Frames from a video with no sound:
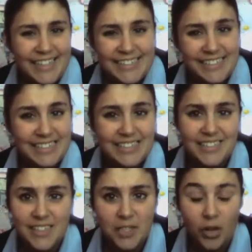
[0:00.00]
actually
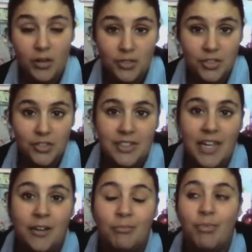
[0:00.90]
see what I was doing
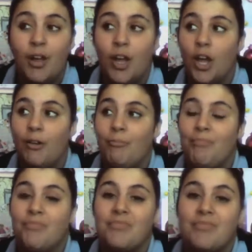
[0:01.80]
then, but
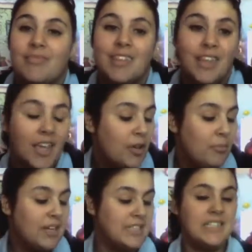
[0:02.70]
um,
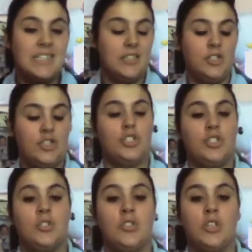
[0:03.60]
basically you
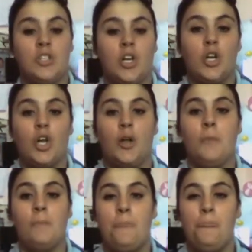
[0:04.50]
just, it's like a,
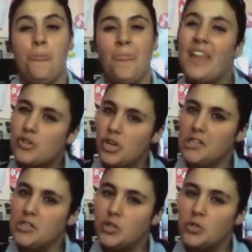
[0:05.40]
um,
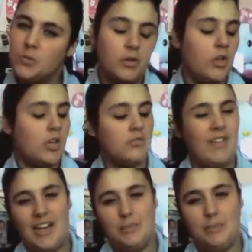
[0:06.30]
triangle but like a
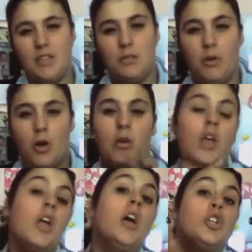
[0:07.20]
round bit at the bottom.
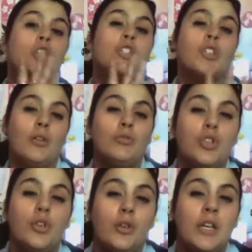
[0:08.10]
Just go to
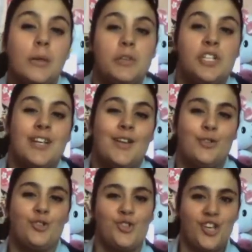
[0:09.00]
Google
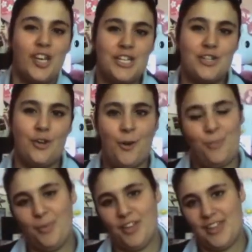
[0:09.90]
Images, search
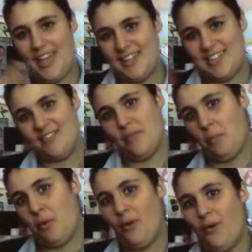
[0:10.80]
up Ed
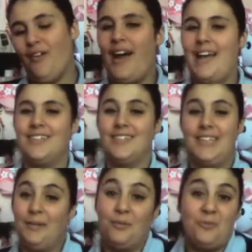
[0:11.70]
Sheeran Paul and
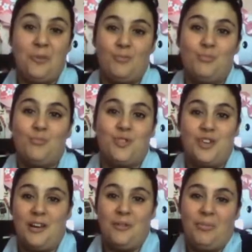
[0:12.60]
it will come
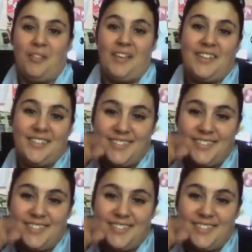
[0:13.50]
straight up like